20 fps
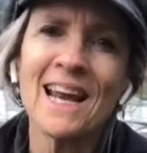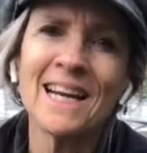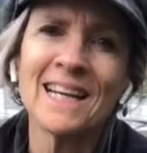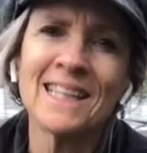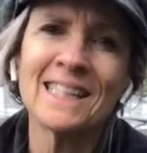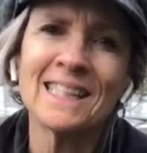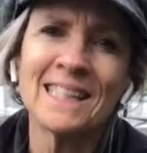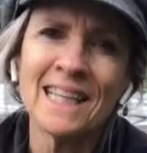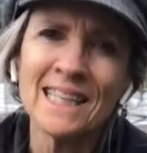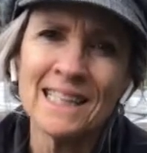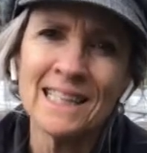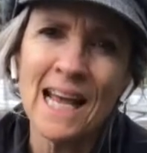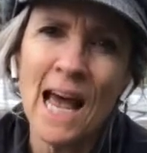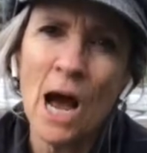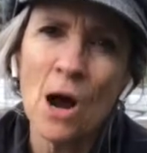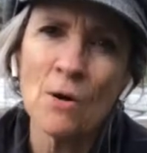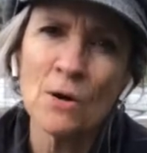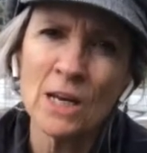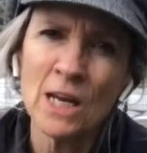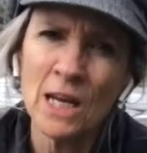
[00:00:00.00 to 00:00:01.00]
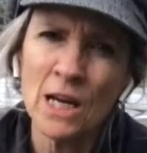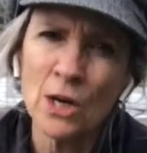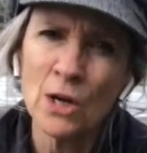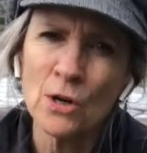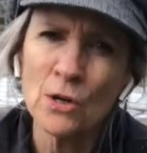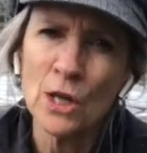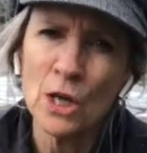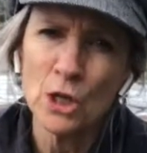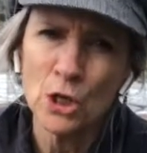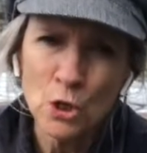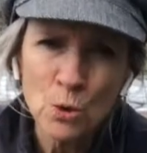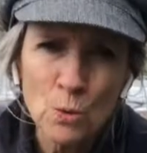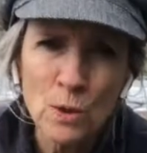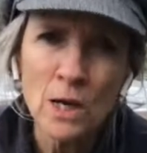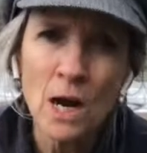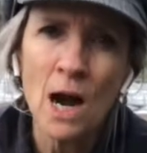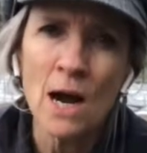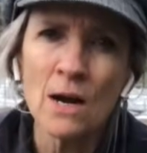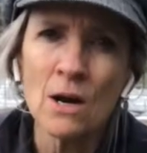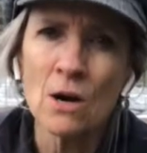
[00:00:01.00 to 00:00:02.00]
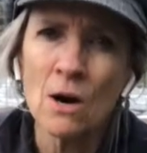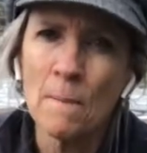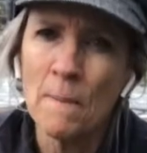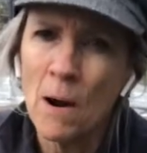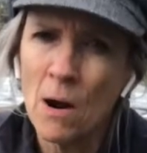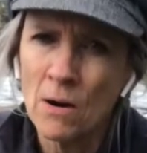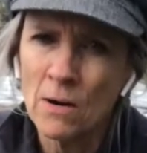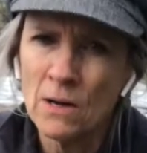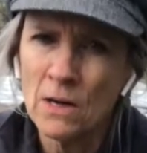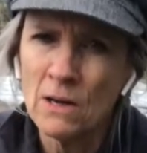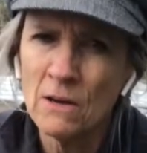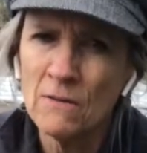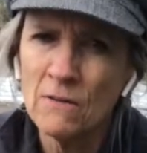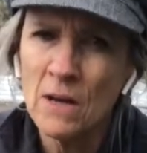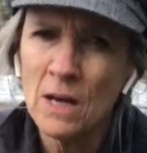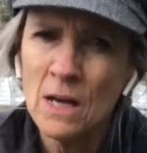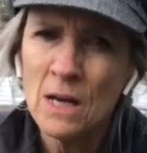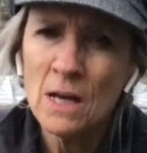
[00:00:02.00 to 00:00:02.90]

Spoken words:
that exists out here that you and I are a part of.